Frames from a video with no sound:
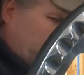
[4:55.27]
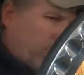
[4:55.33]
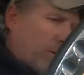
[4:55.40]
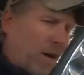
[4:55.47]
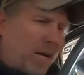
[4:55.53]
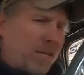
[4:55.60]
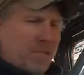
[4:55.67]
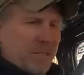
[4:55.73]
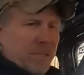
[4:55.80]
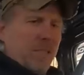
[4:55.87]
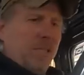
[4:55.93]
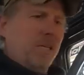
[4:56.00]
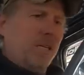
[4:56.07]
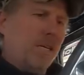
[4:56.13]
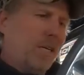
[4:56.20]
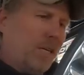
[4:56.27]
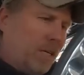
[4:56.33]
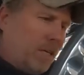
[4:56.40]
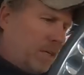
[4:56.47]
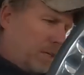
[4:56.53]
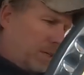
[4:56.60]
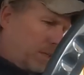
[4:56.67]
to cross
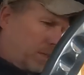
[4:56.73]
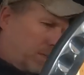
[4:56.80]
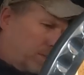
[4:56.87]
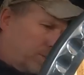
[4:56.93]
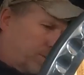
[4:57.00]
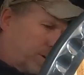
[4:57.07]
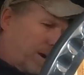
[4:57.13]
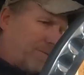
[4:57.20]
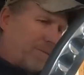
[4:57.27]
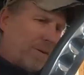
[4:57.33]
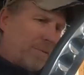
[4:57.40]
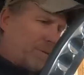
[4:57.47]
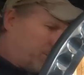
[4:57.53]
the driver